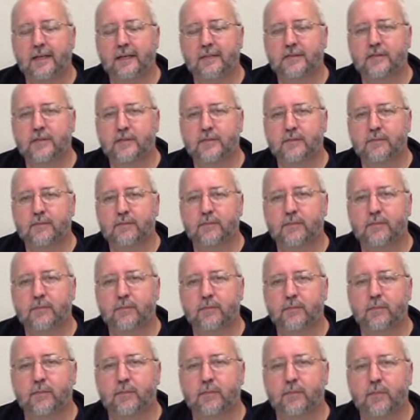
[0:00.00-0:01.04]
is,
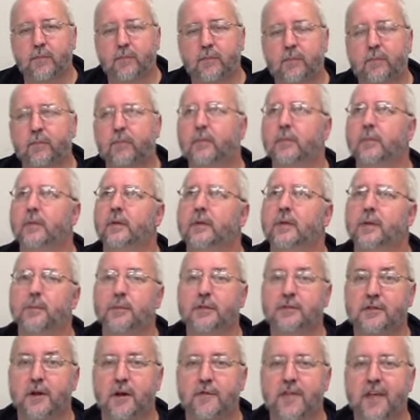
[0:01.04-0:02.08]
let
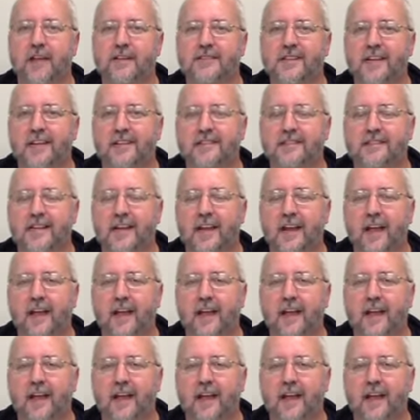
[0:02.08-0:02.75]
me start that sentence